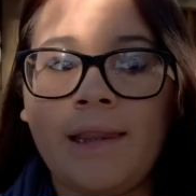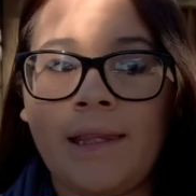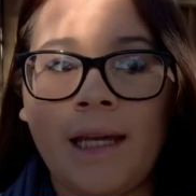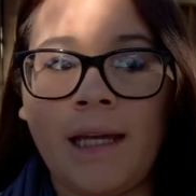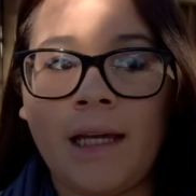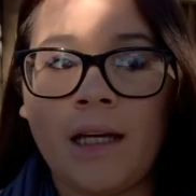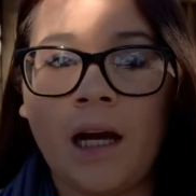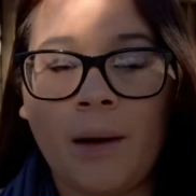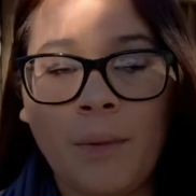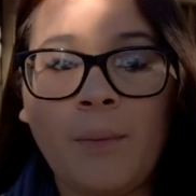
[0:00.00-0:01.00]
they
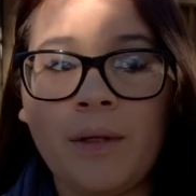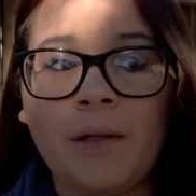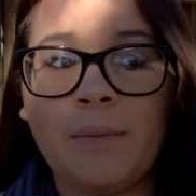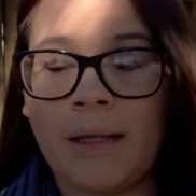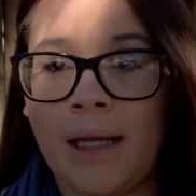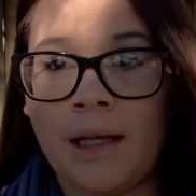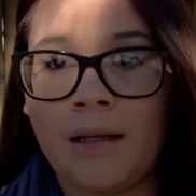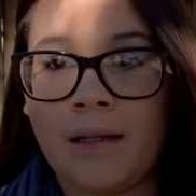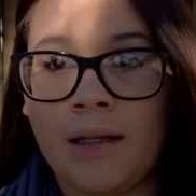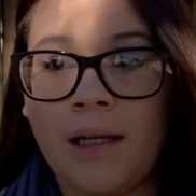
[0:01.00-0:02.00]
come up with the
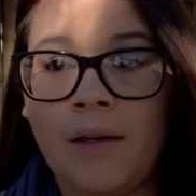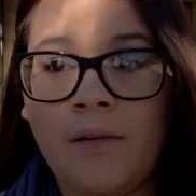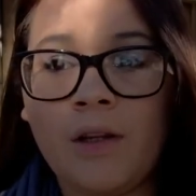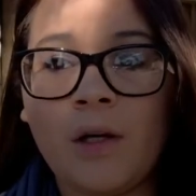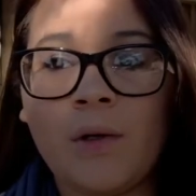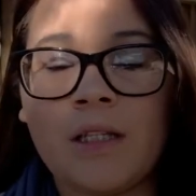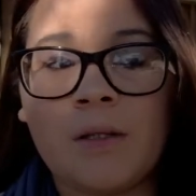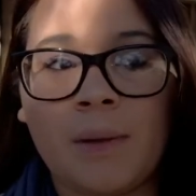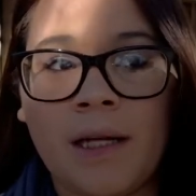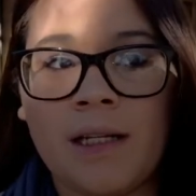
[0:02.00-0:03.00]
plan. Even though this
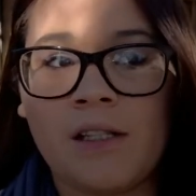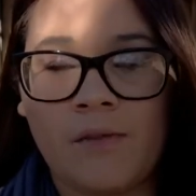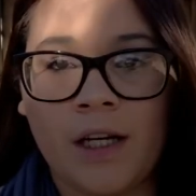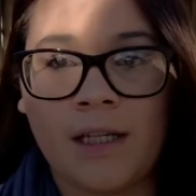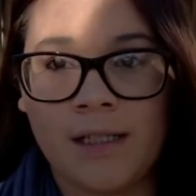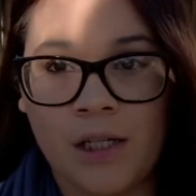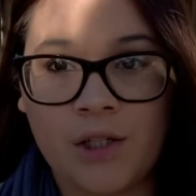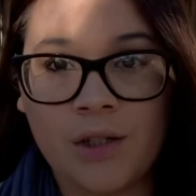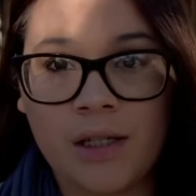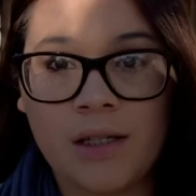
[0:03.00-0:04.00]
plan is very
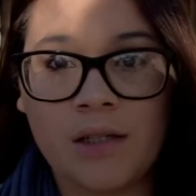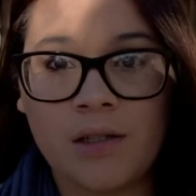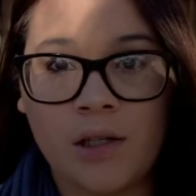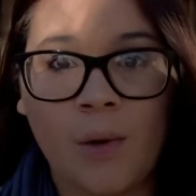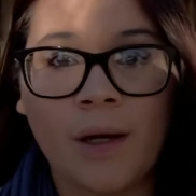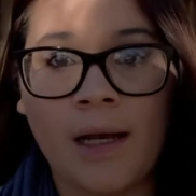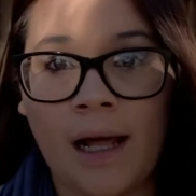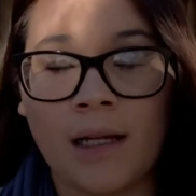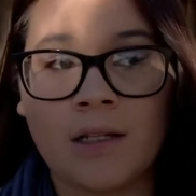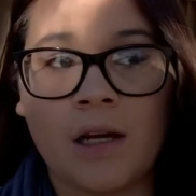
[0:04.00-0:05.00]
dangerous, Noah and
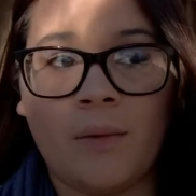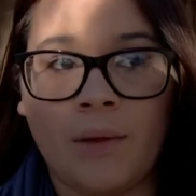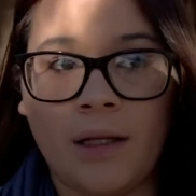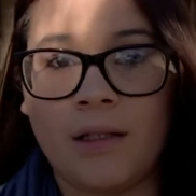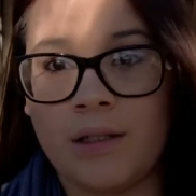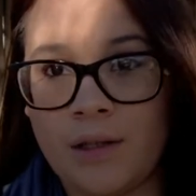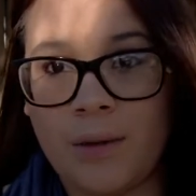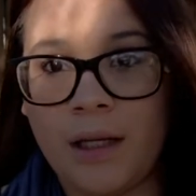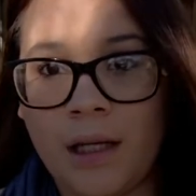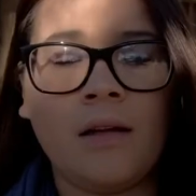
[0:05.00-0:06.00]
Alex are willing to do
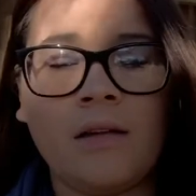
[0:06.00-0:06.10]
it.